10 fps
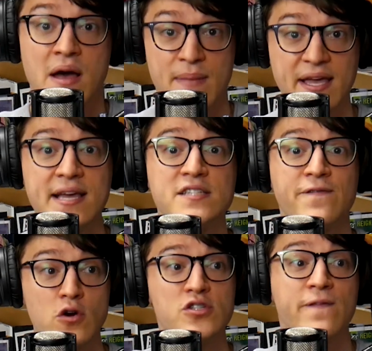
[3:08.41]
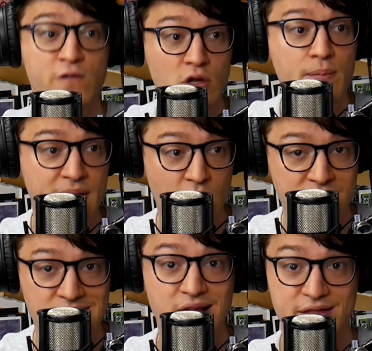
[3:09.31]
making his first full
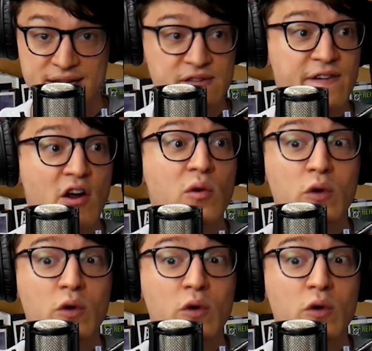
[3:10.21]
appearance this very